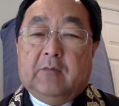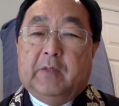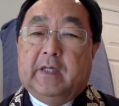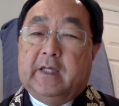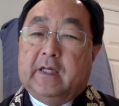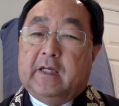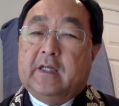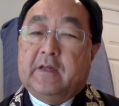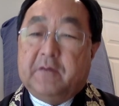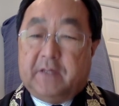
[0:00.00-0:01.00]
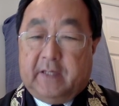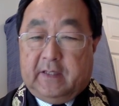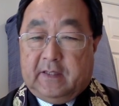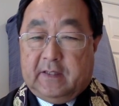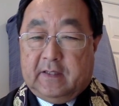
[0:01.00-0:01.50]
But in another
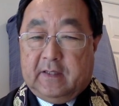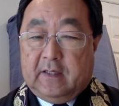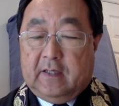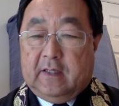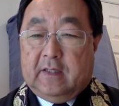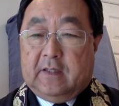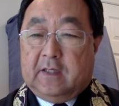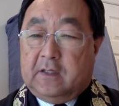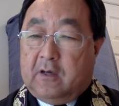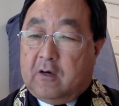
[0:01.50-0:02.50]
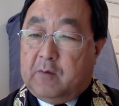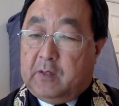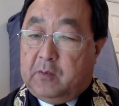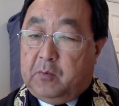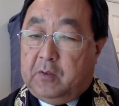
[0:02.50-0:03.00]
sense, the Dharma,
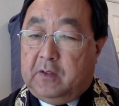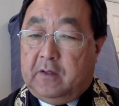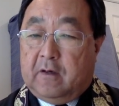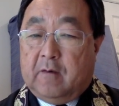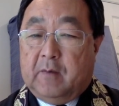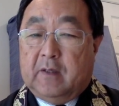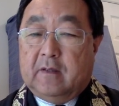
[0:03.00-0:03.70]
the Buddha Dharma,